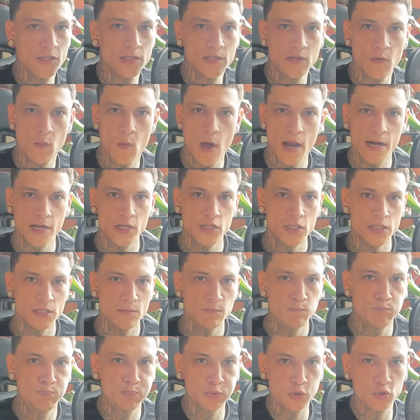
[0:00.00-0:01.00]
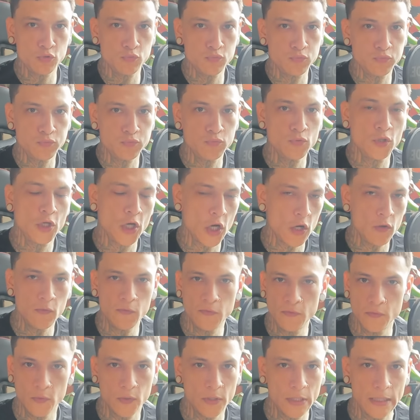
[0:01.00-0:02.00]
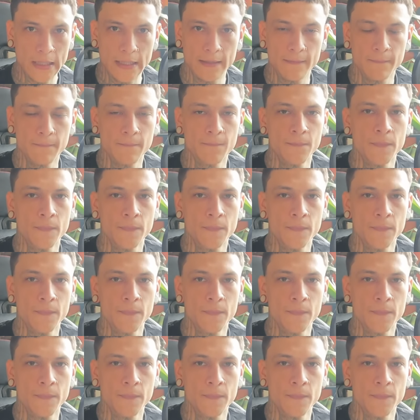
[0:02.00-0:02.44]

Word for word: to want to just go for it.